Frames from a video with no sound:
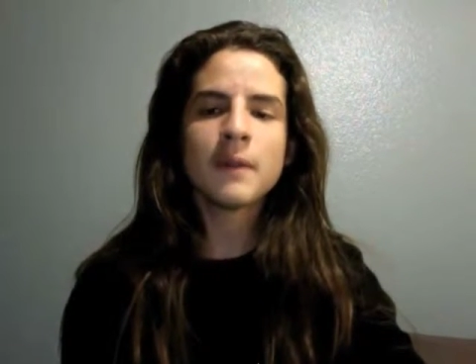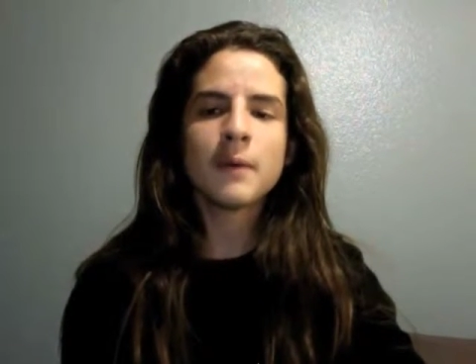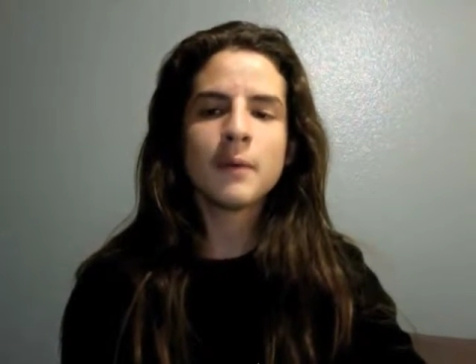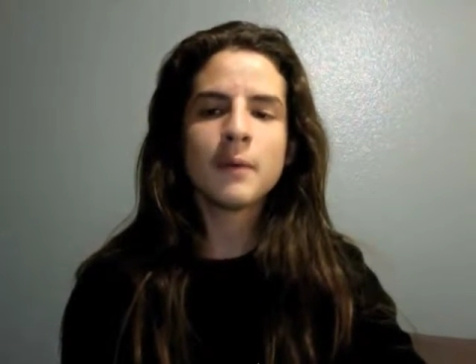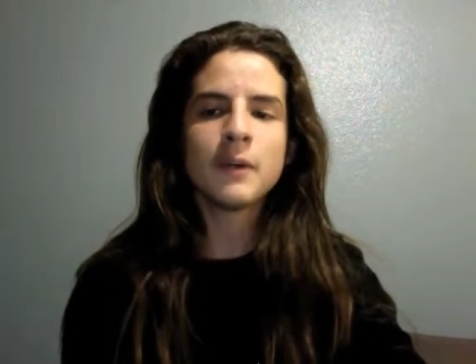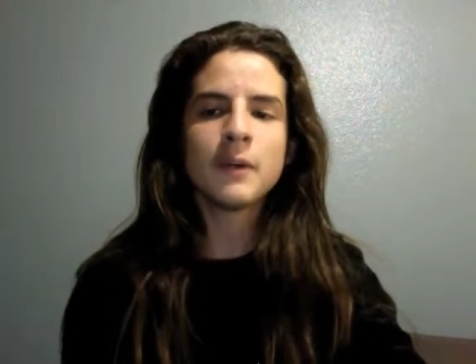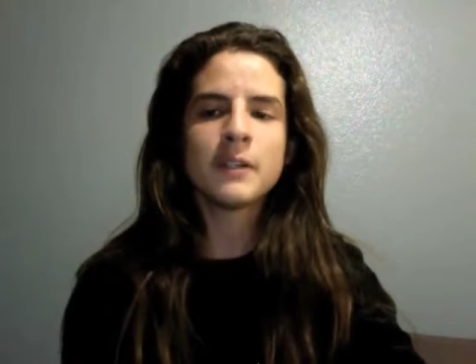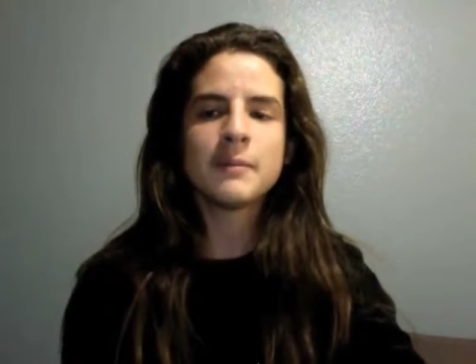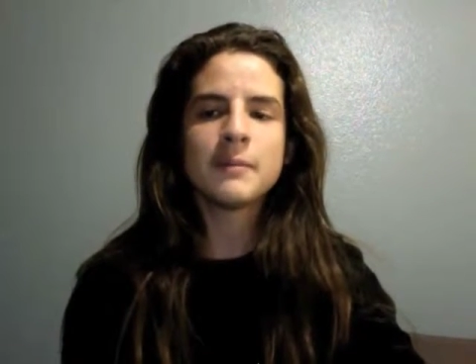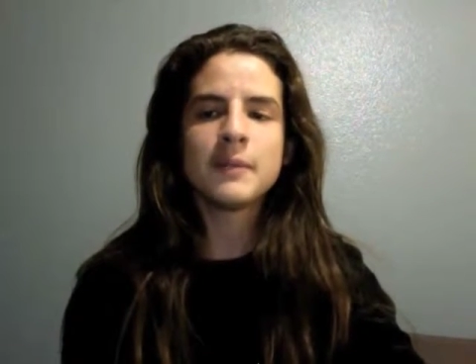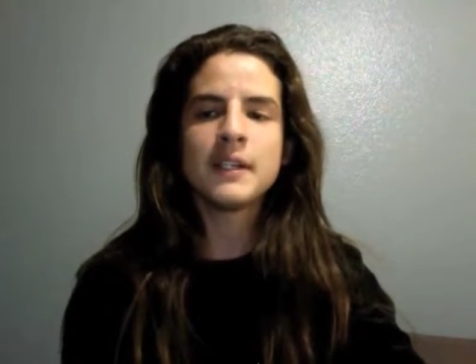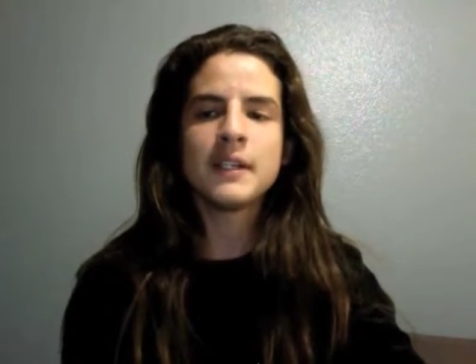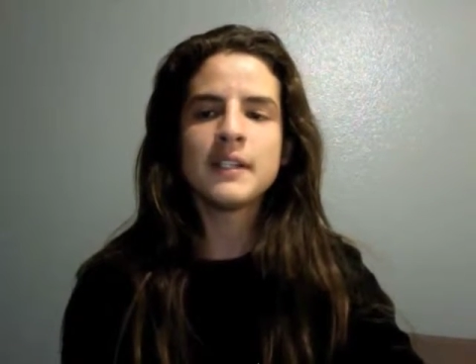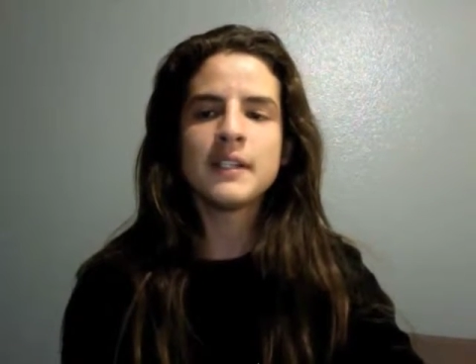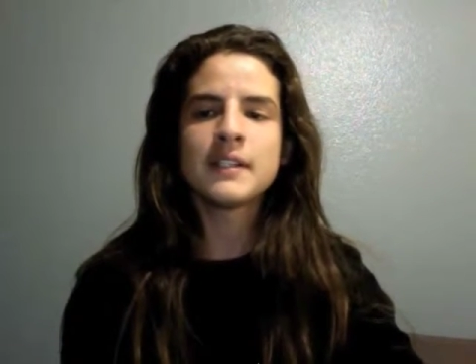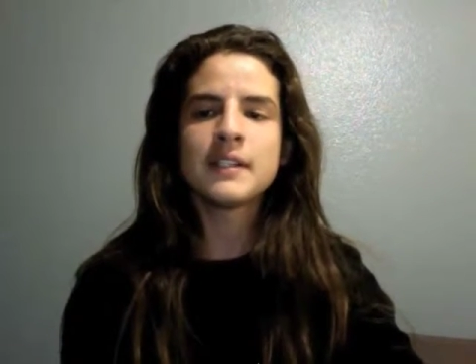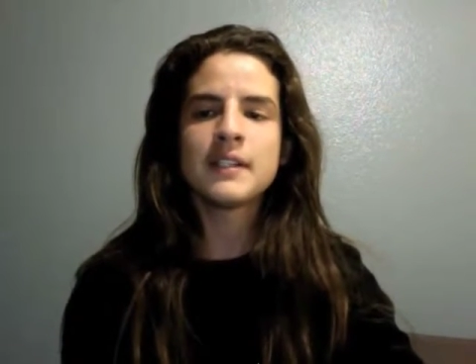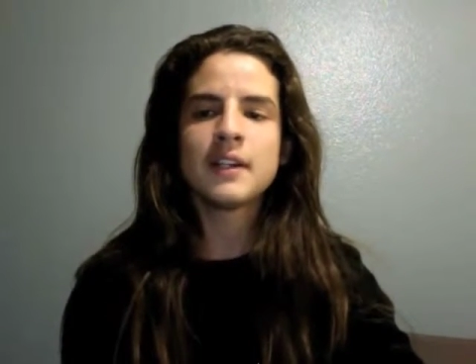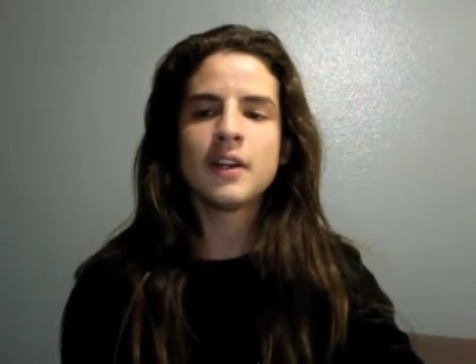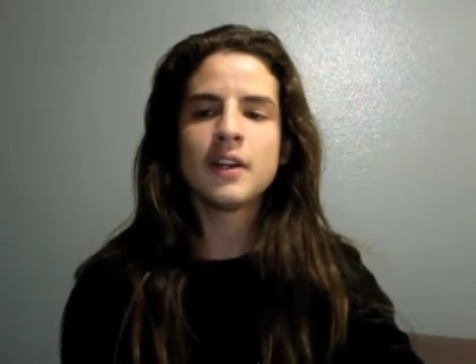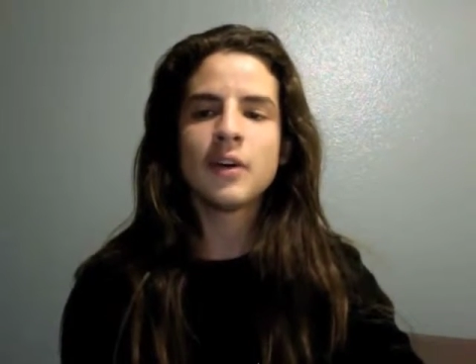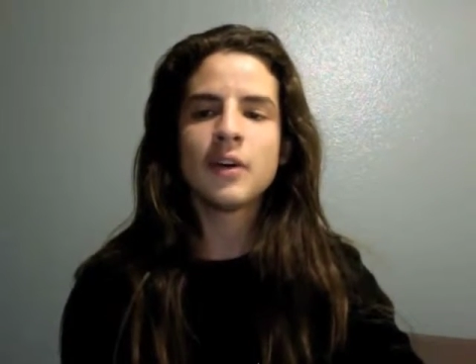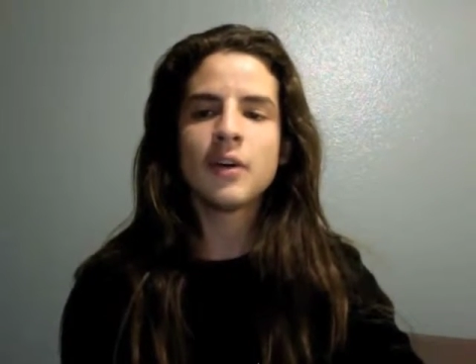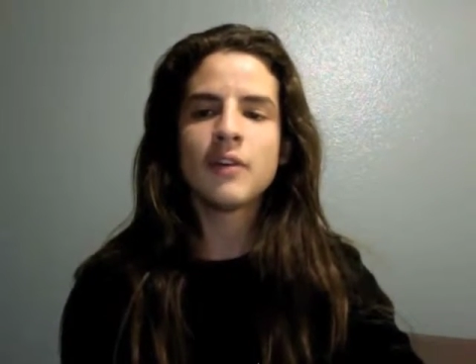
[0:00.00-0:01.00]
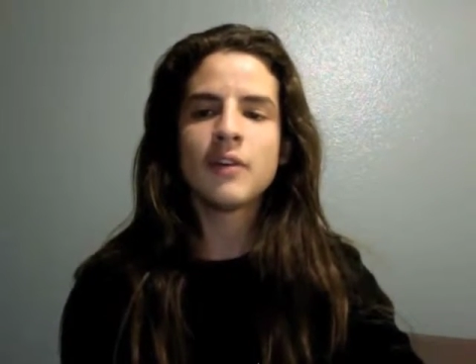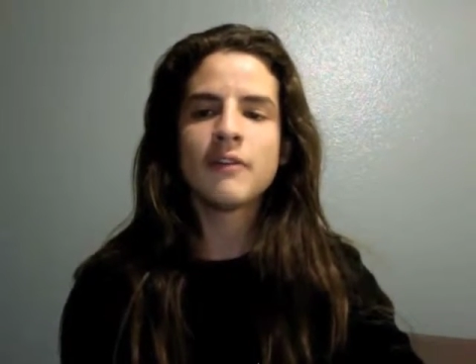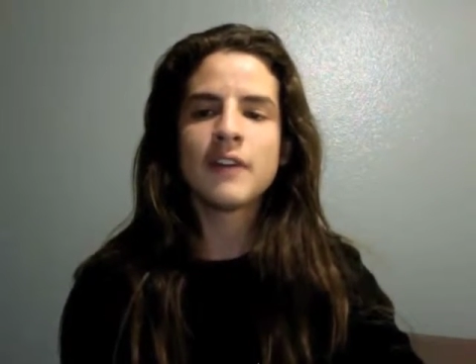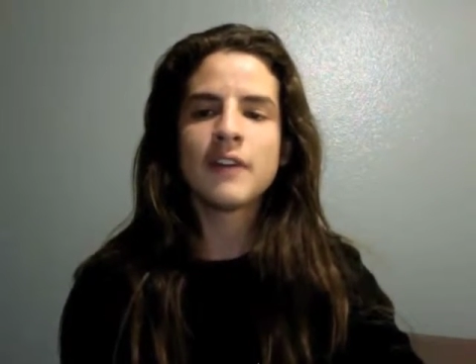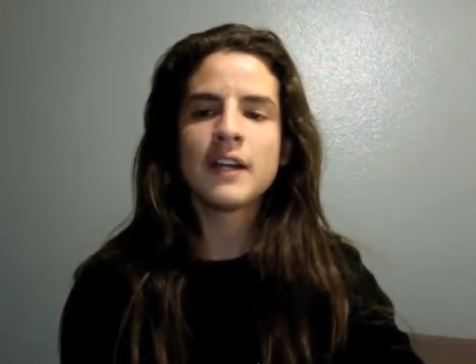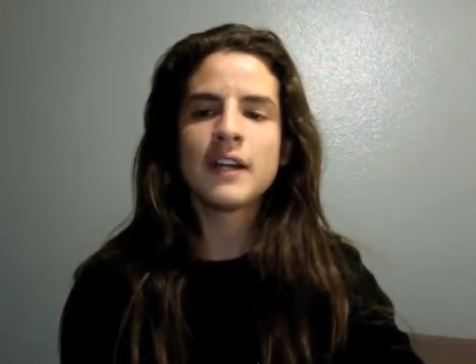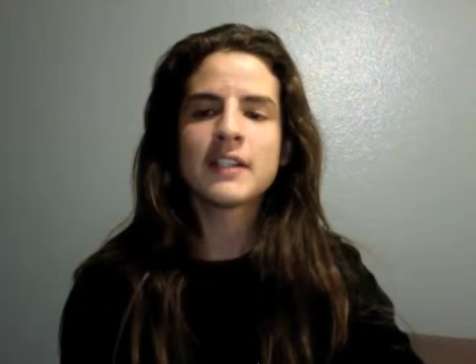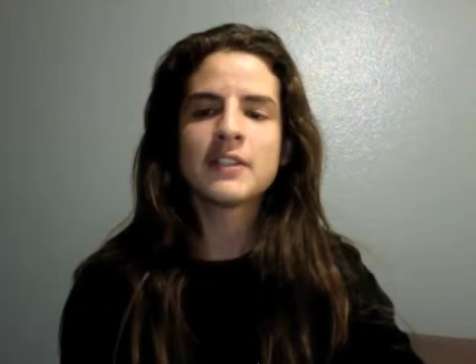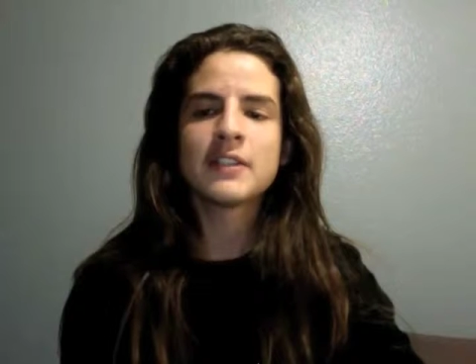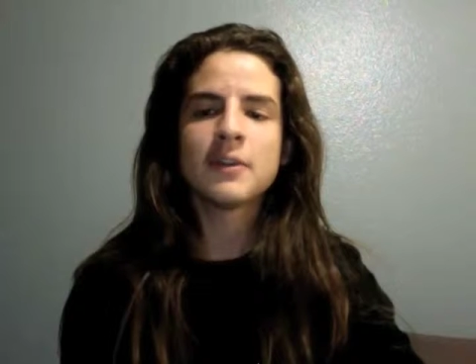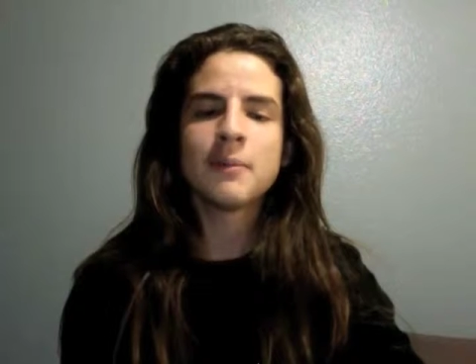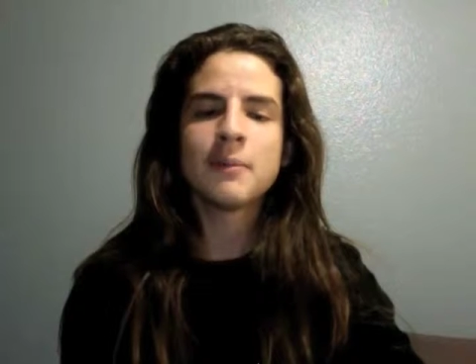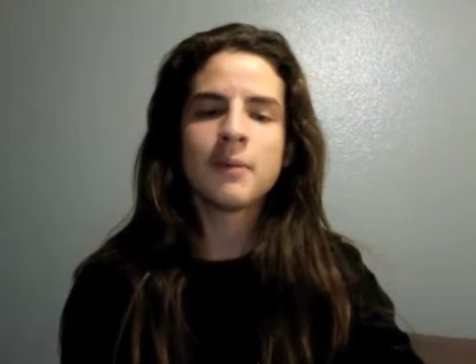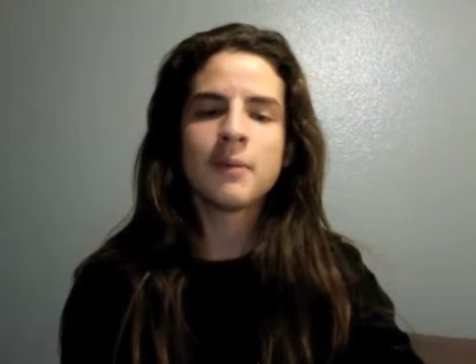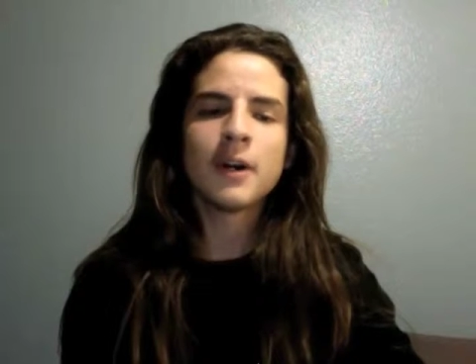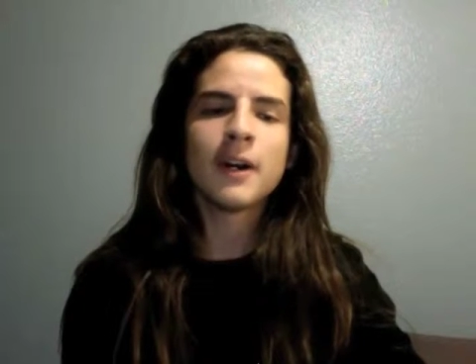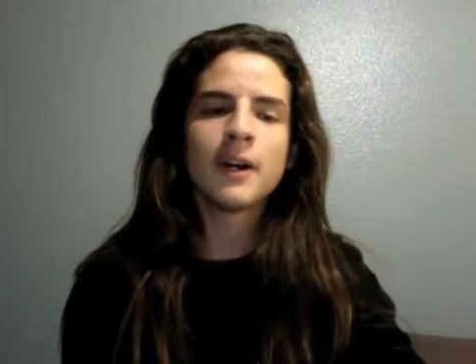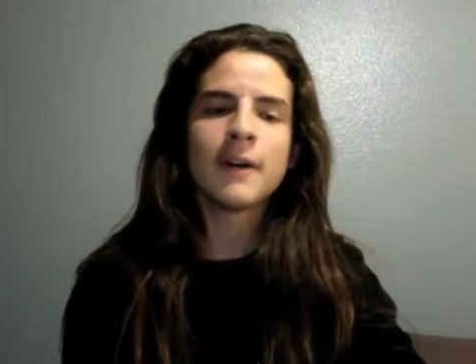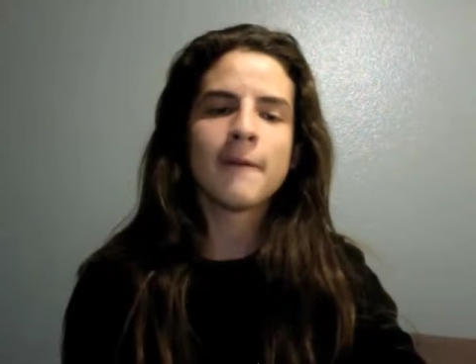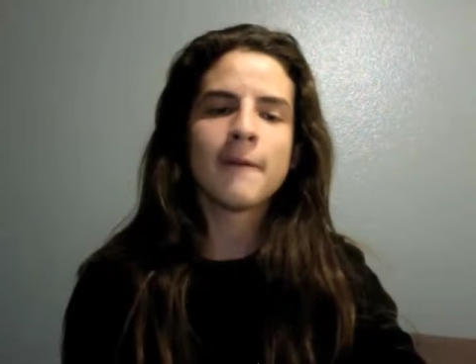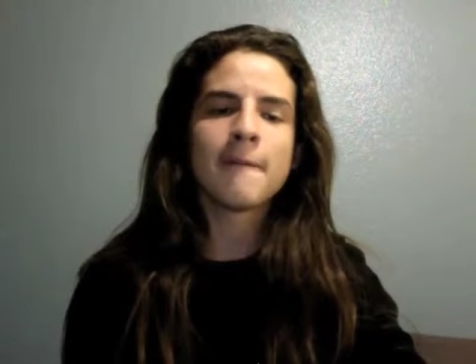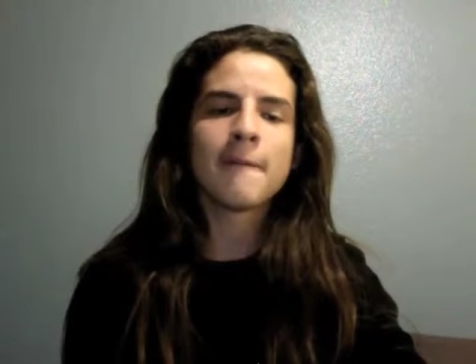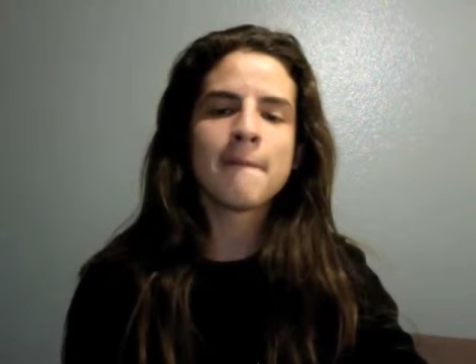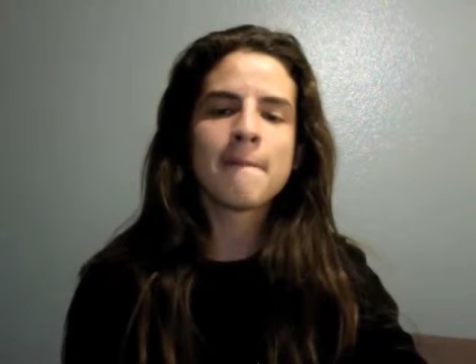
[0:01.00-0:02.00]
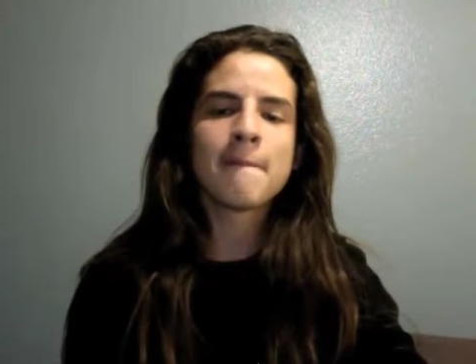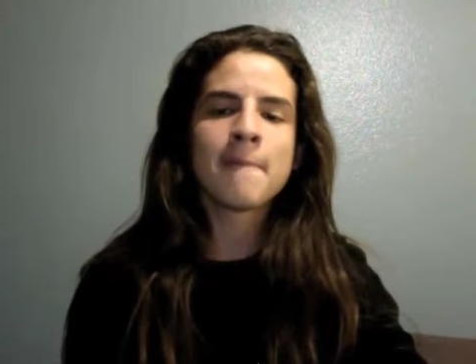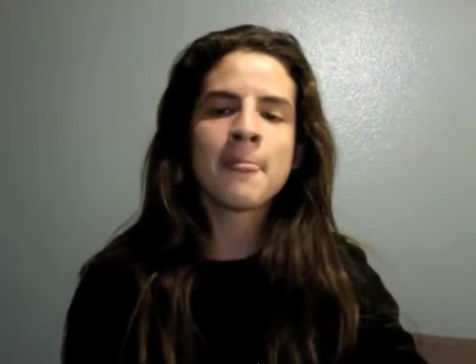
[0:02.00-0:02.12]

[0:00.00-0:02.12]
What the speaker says: which means the lower fractional part.